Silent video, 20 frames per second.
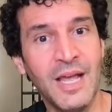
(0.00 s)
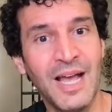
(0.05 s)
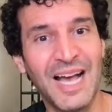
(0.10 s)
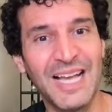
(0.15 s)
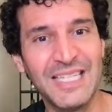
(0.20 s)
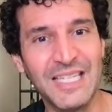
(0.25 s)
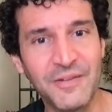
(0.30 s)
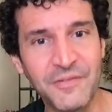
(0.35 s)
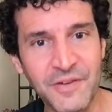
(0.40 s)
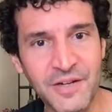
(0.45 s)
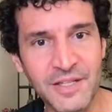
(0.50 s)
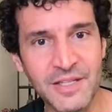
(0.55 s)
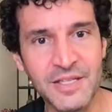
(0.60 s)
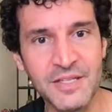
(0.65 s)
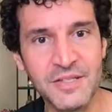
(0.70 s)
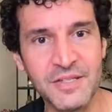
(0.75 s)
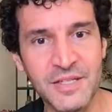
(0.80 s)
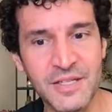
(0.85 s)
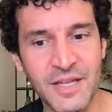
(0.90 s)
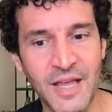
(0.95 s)
I definitely
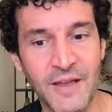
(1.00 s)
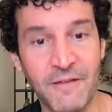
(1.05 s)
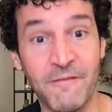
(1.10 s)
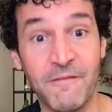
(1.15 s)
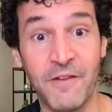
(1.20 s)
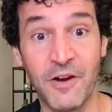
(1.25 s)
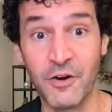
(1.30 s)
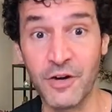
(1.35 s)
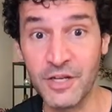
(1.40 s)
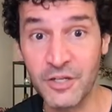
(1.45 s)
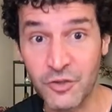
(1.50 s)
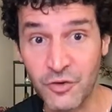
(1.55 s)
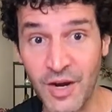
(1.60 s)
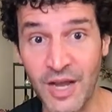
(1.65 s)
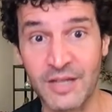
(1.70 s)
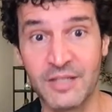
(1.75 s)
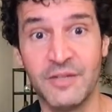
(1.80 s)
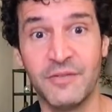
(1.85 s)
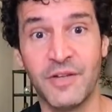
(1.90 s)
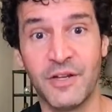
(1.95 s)
see a very
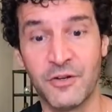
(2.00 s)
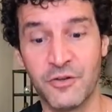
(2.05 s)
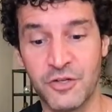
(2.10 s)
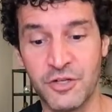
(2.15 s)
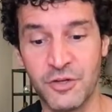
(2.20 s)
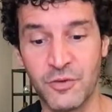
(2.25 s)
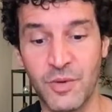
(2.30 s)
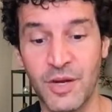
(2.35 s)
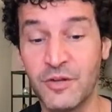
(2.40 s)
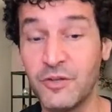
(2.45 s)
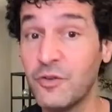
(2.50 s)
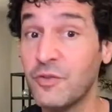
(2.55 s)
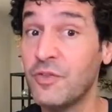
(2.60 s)
attractive energy around you,